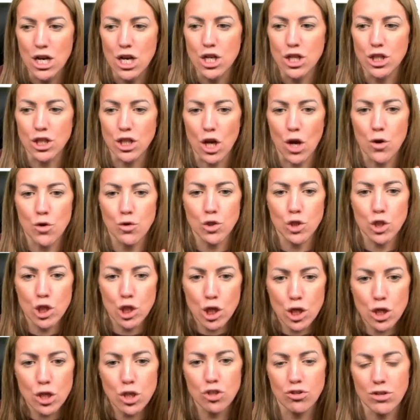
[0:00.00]
So
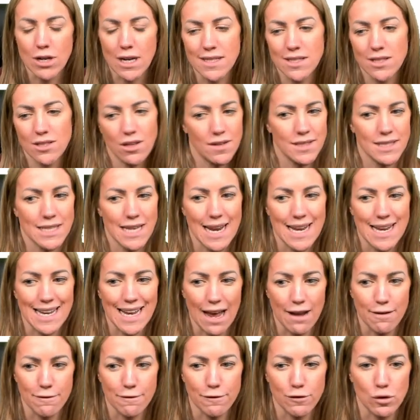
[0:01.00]
two strands containing
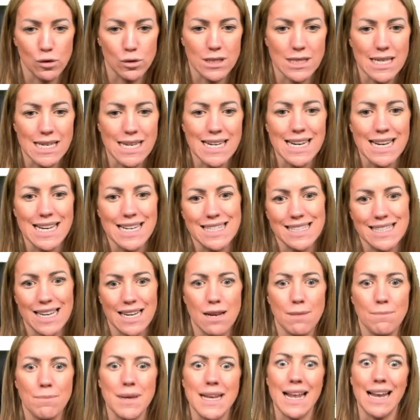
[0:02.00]
N14, it's
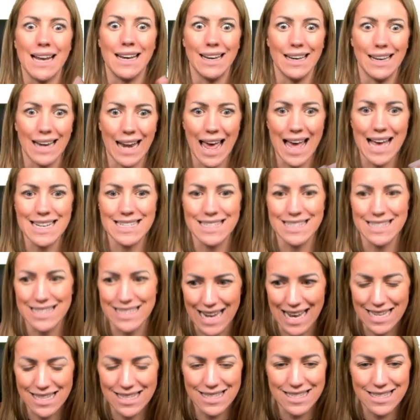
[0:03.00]
gonna be less
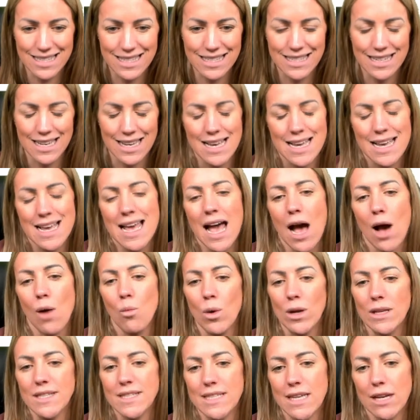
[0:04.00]
dense. And
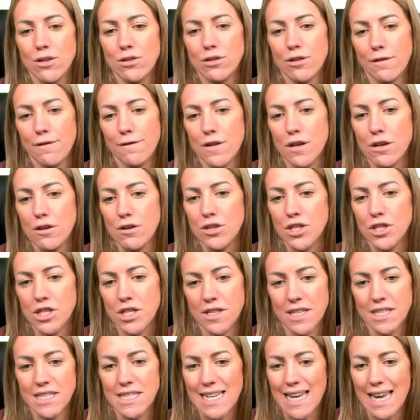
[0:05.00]
when
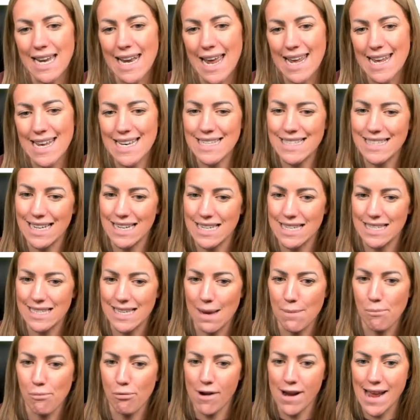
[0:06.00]
centrifuged, the DNA is gonna
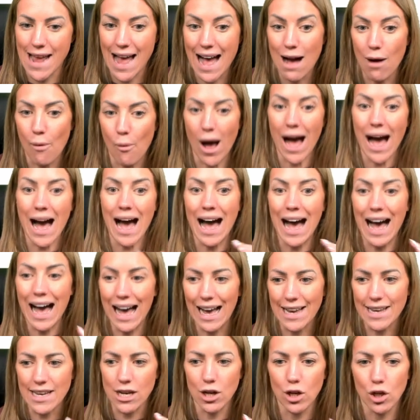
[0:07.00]
separate out
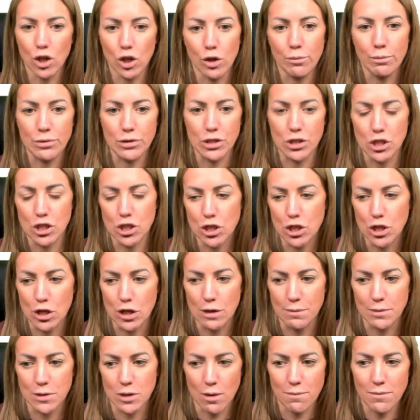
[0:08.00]
higher up the
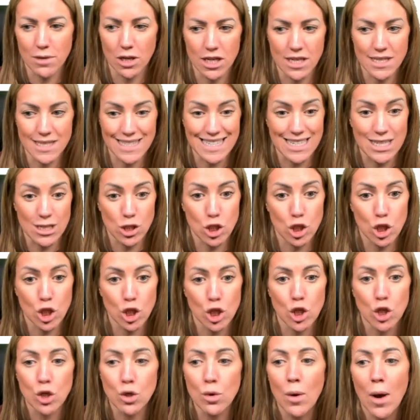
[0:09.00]
tube. So I'm gonna see
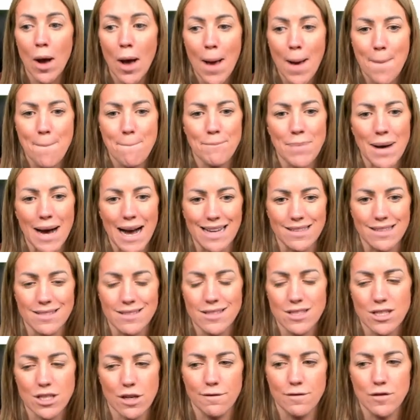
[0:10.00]
two
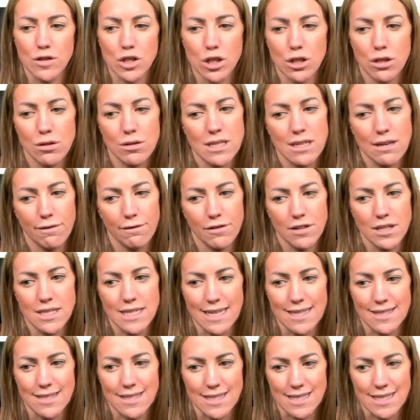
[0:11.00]
bands of two different
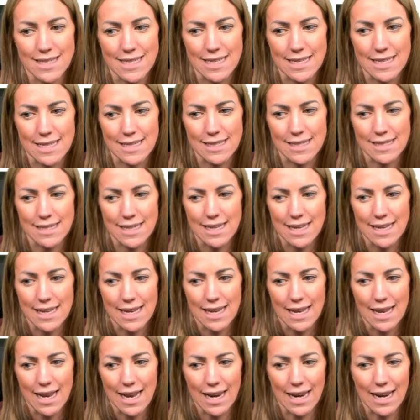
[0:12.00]
densities
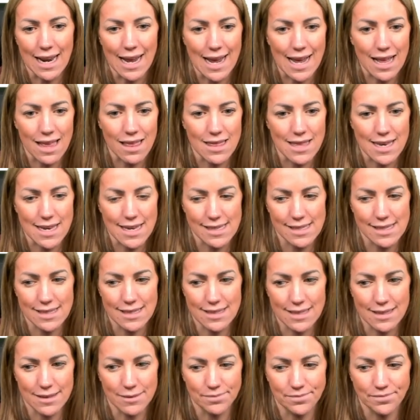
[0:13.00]
like this.